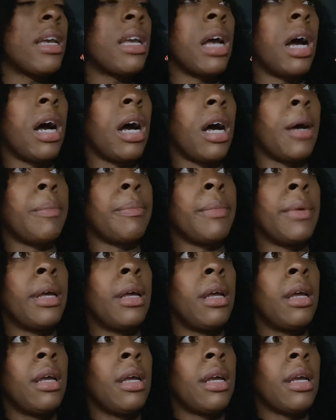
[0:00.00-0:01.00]
Um,
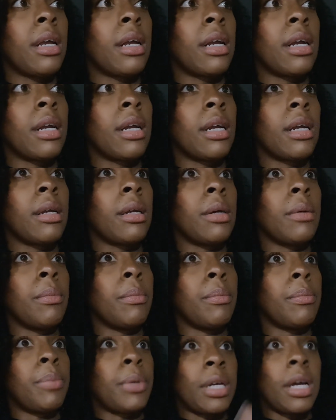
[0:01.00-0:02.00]

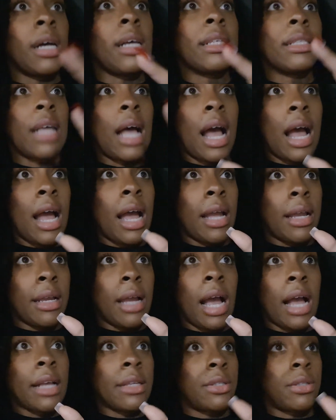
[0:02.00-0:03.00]
because I,
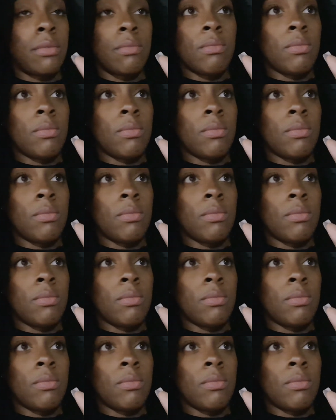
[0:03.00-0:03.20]
I,